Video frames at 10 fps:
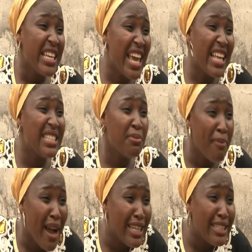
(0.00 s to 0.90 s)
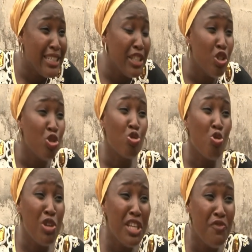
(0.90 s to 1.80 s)
gets mind
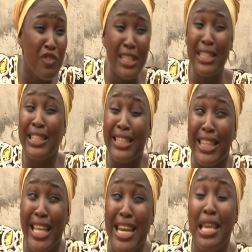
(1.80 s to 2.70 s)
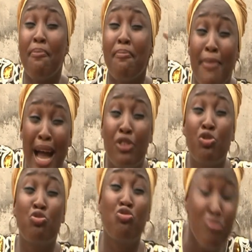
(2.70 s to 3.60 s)
to live with three mad
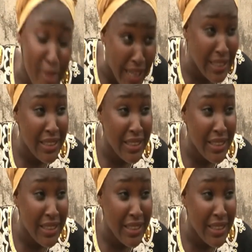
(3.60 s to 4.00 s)
women.